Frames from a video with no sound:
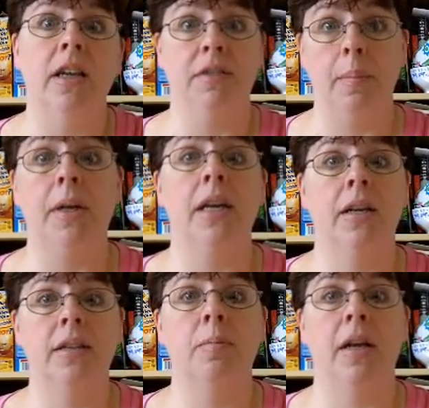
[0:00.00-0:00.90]
If somebody
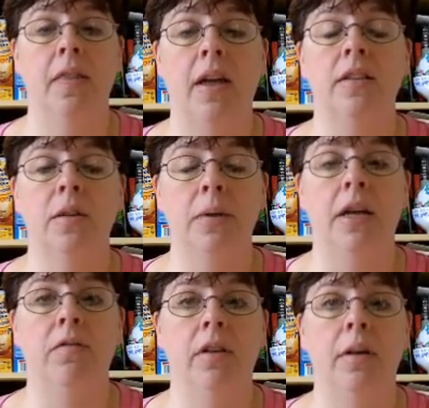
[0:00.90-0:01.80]
can explain that to me,
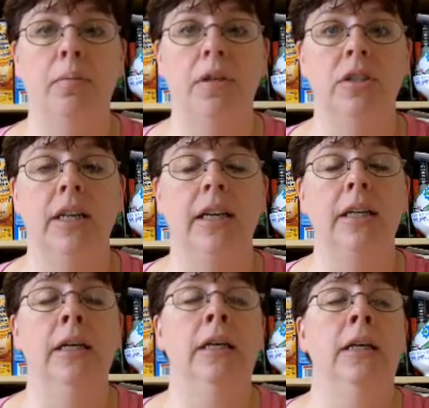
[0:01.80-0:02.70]
I'd really appreciate it.